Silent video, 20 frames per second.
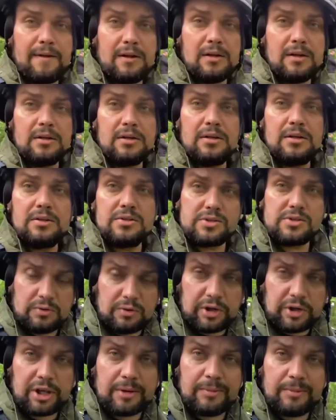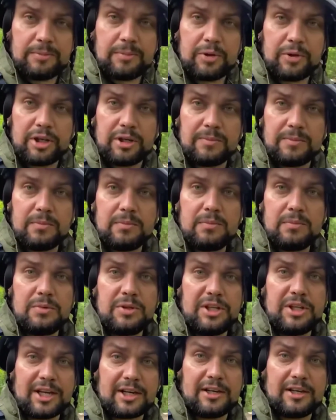that's past, and this is the
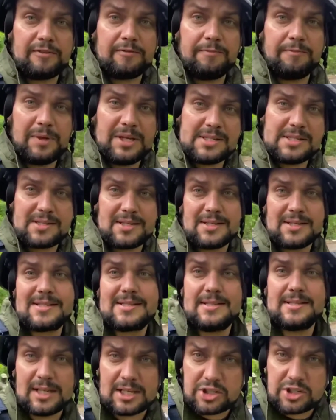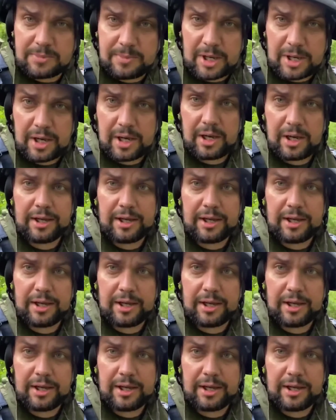present which is moving